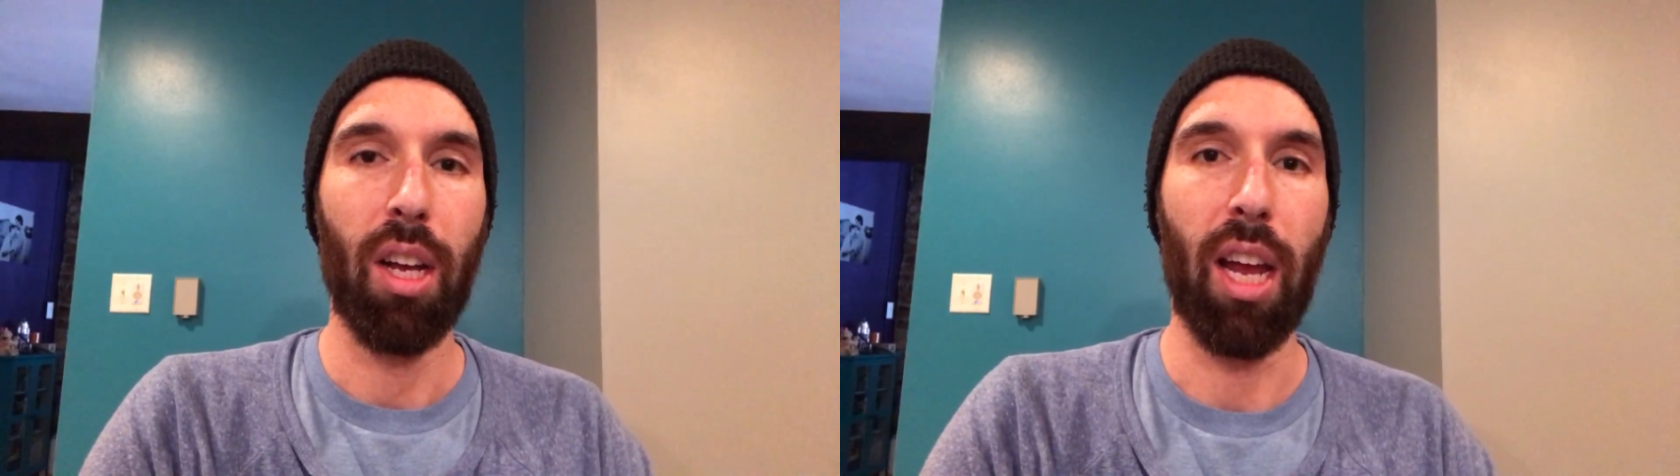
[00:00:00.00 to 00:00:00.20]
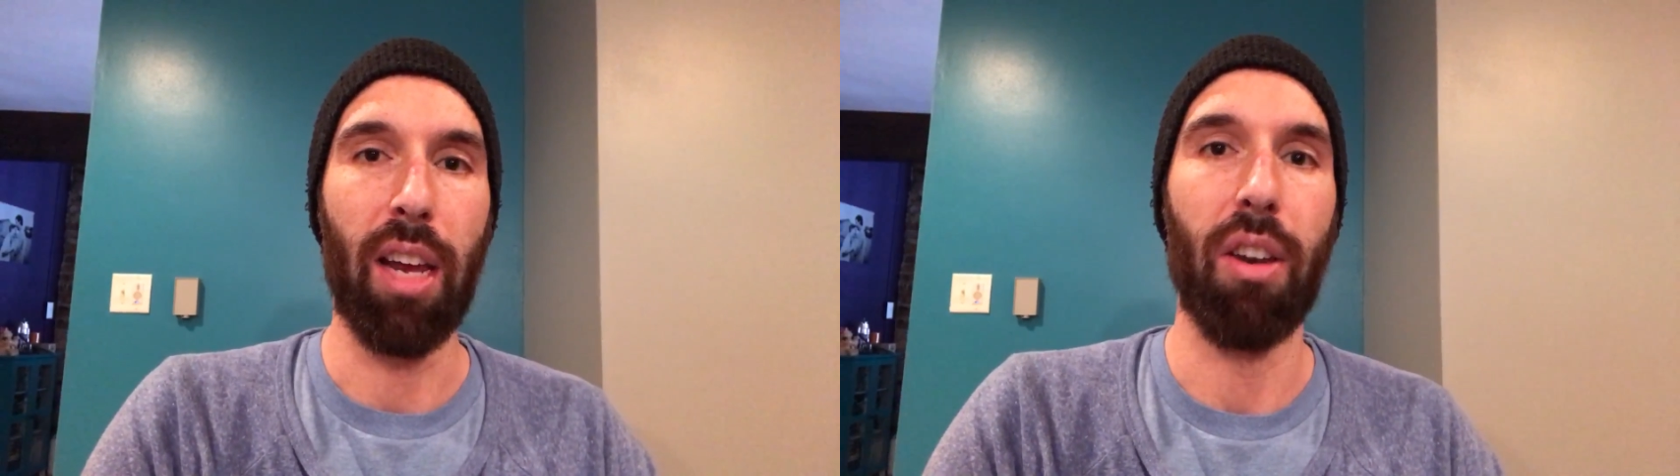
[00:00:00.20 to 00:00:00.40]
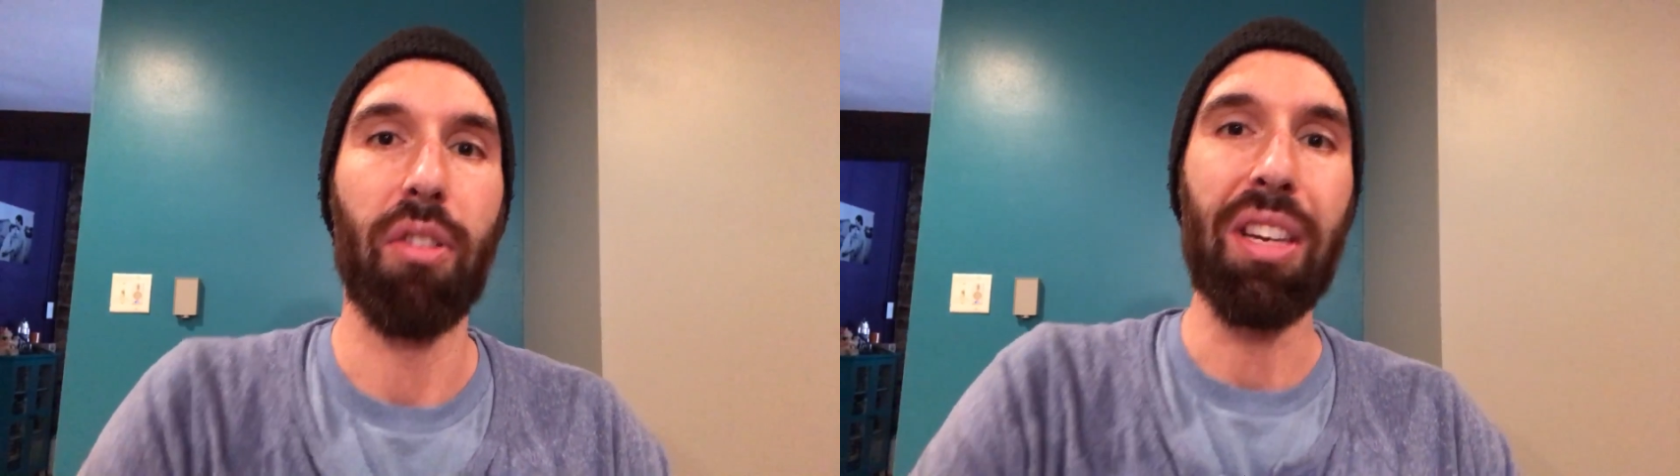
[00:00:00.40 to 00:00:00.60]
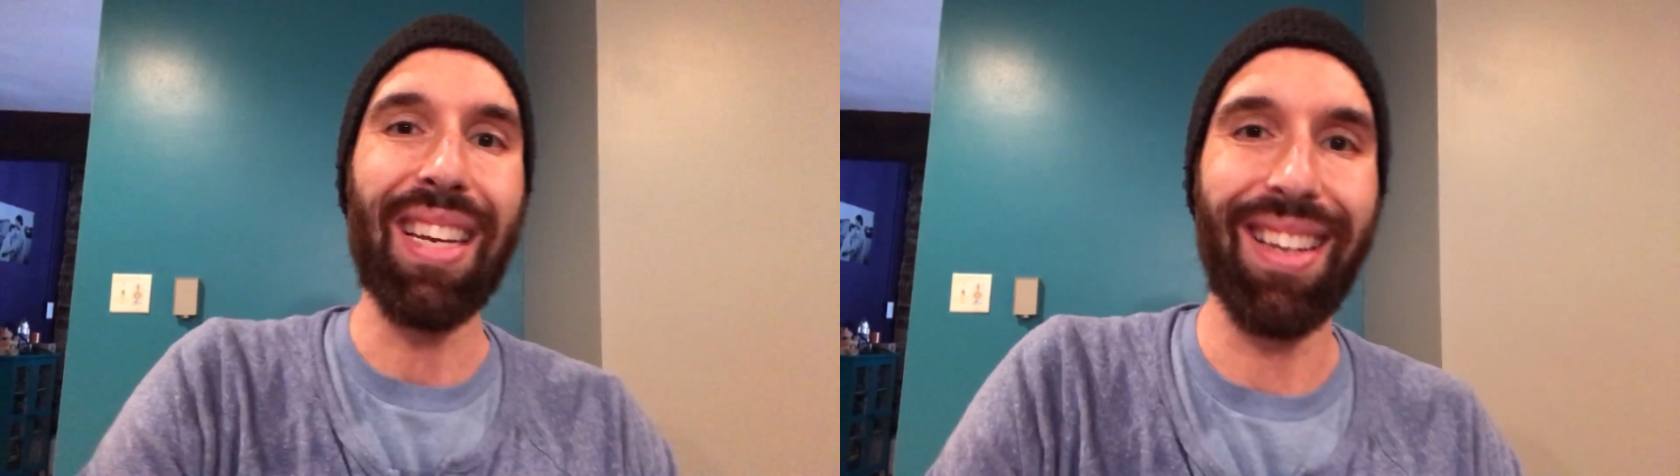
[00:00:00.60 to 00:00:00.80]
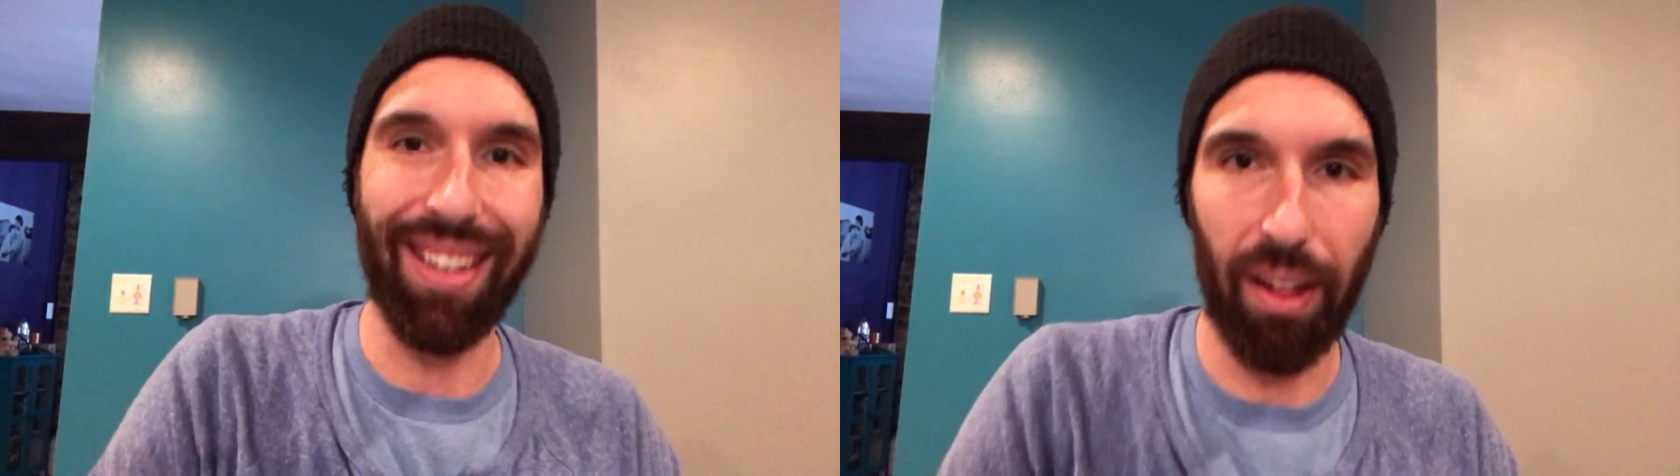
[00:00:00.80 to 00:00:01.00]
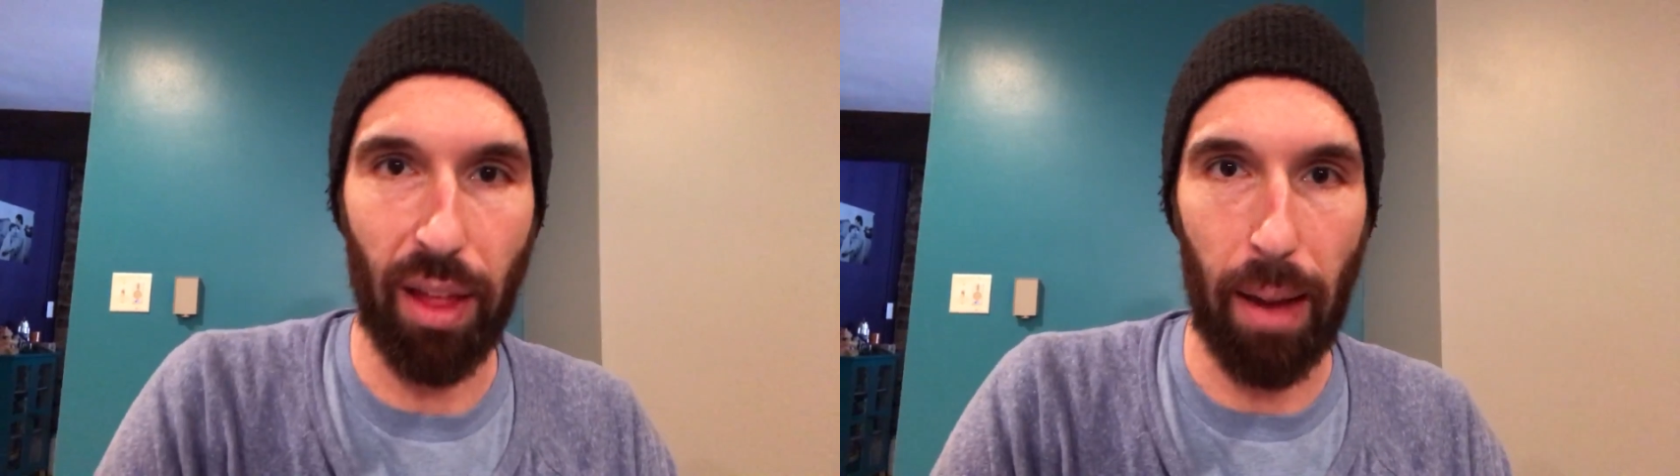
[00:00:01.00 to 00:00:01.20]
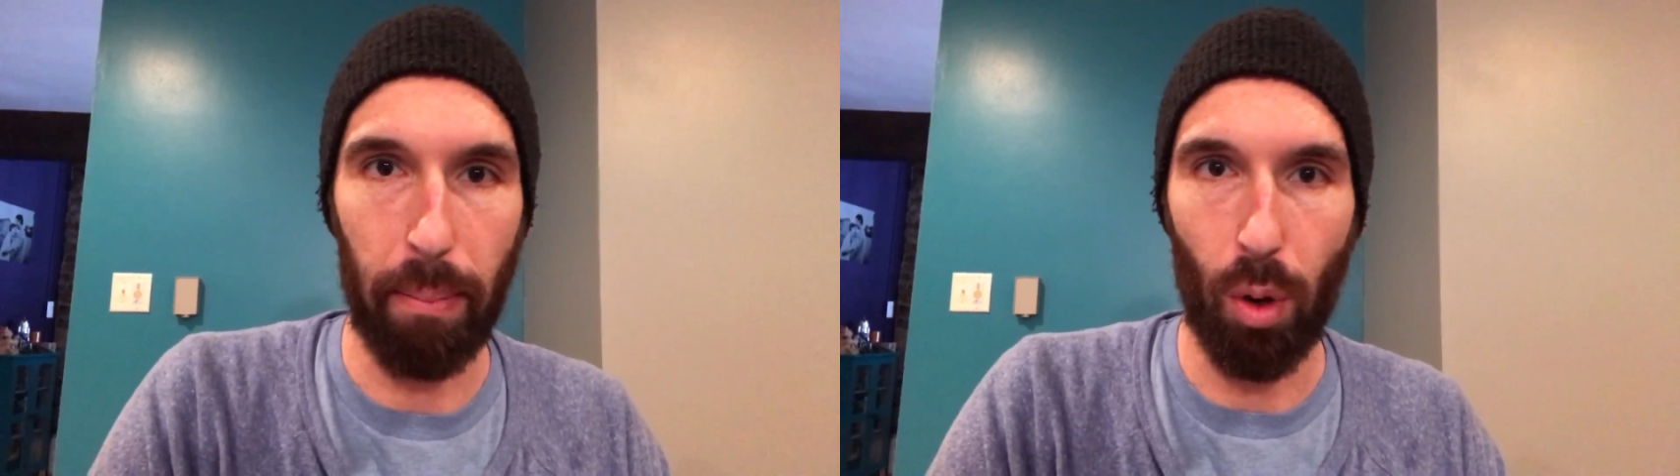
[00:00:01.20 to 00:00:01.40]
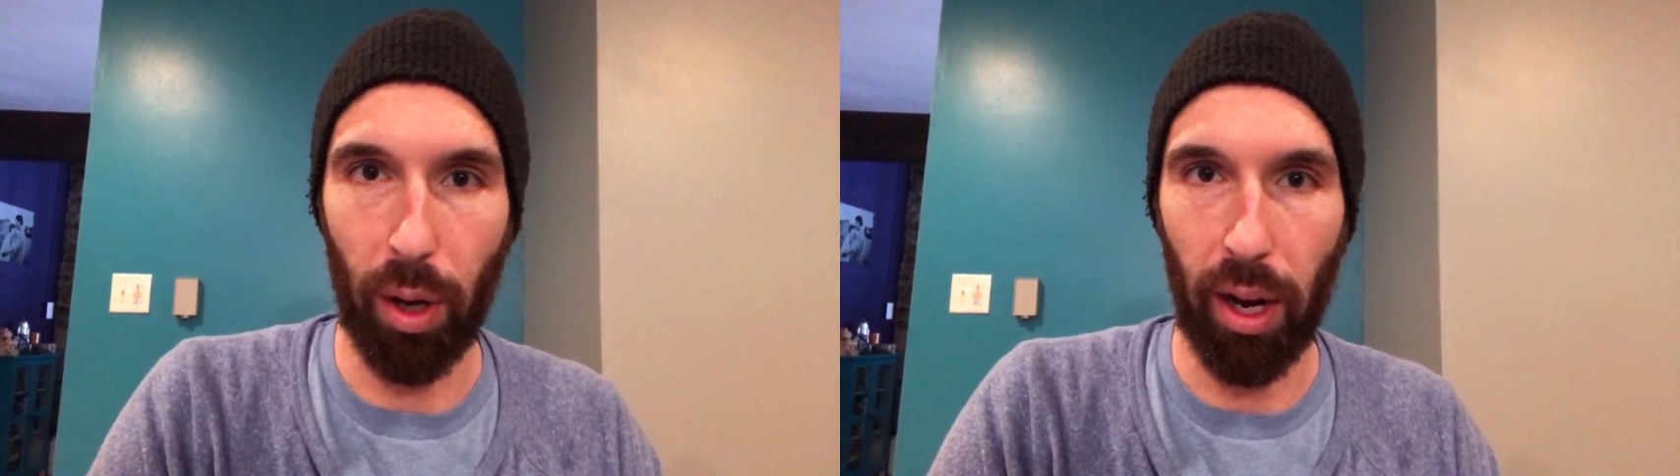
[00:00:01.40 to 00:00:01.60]
and needing them,
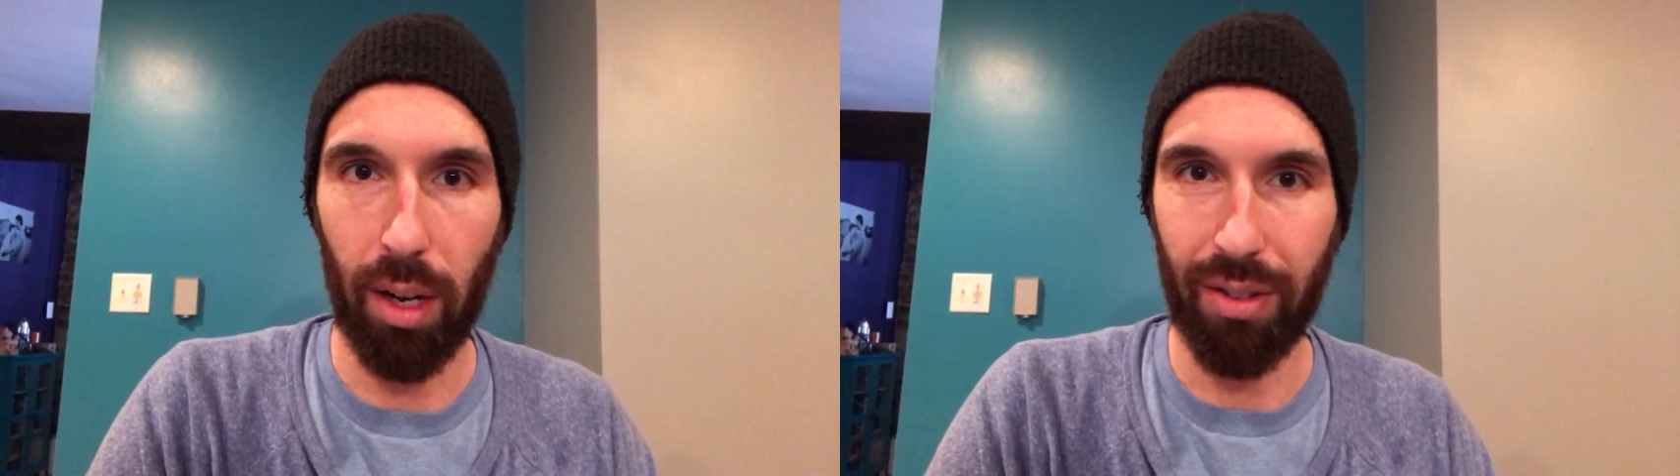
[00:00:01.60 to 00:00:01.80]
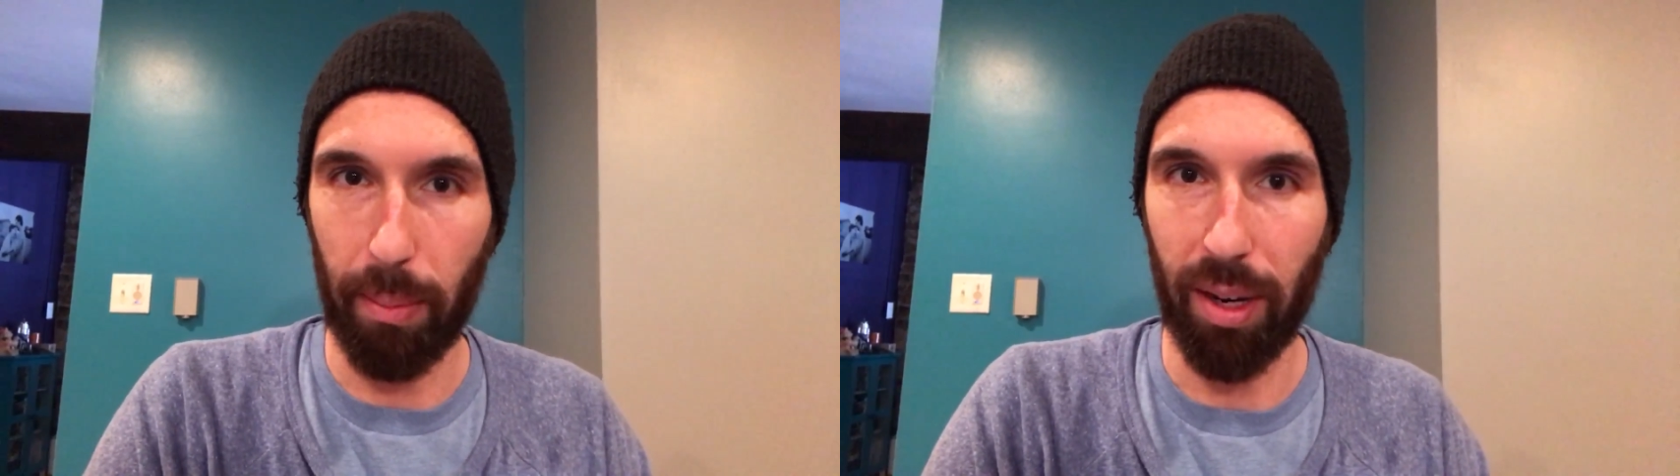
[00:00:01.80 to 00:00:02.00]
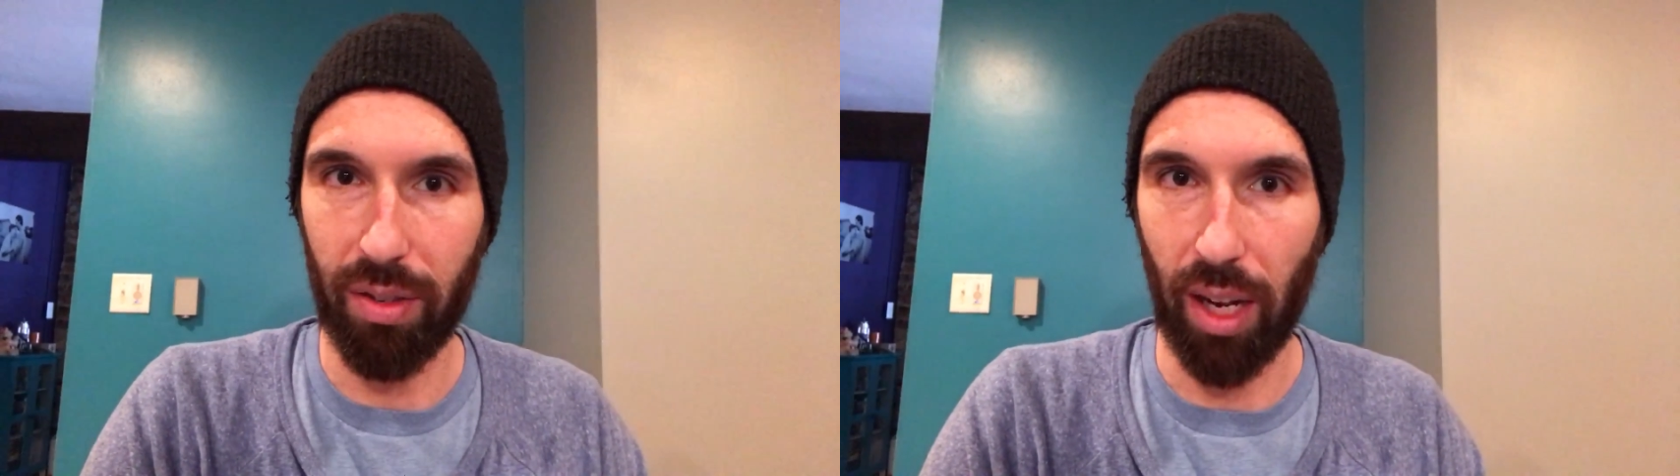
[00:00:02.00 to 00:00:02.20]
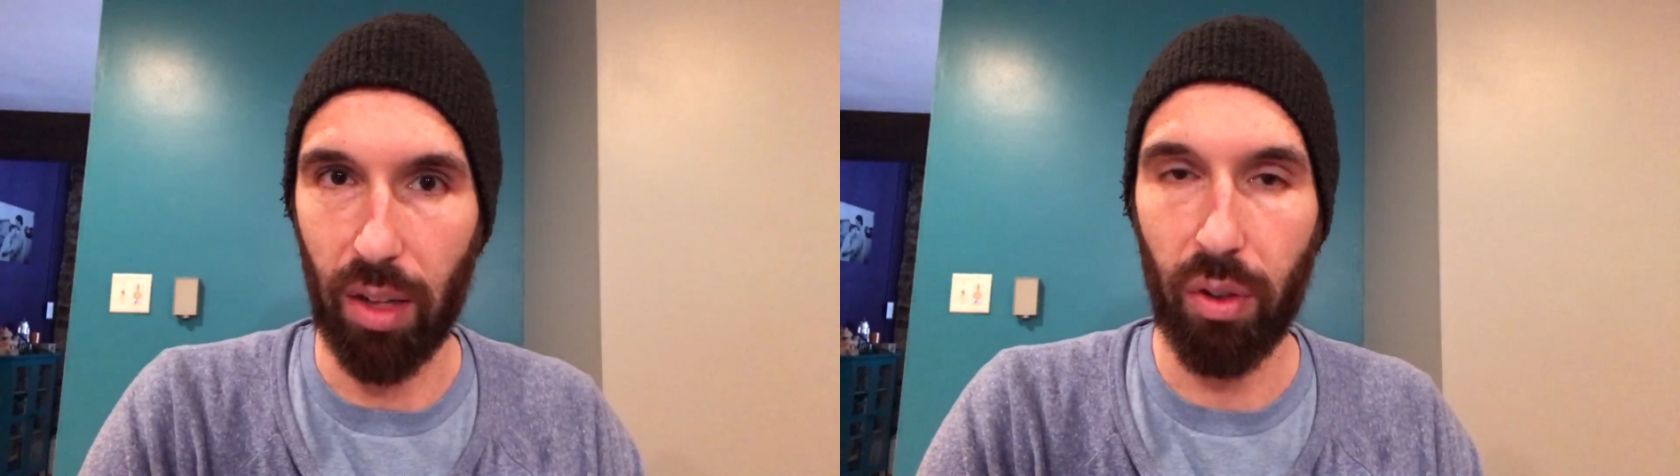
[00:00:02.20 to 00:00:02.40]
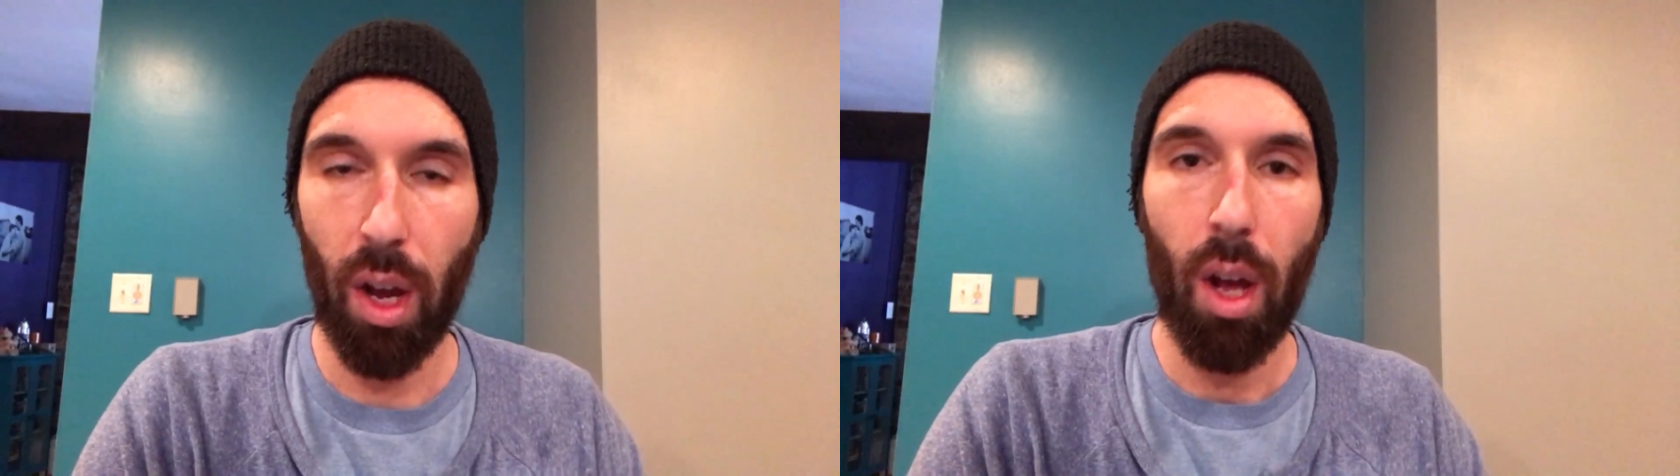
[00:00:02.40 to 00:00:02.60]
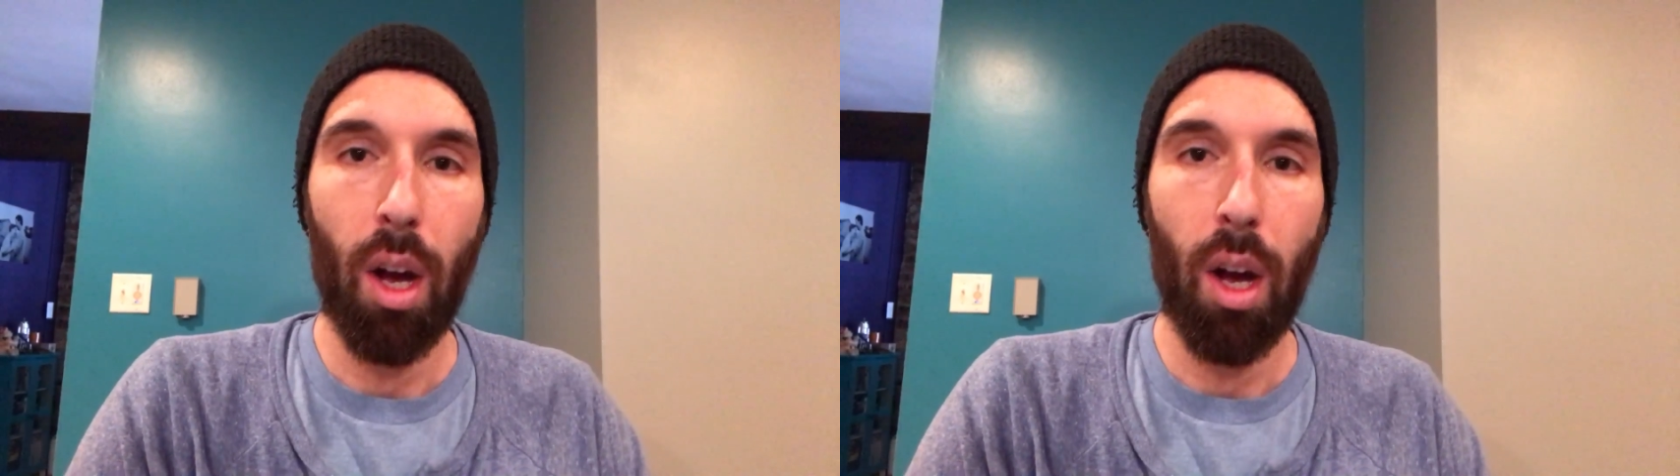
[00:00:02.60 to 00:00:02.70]
okay? Does that make sense?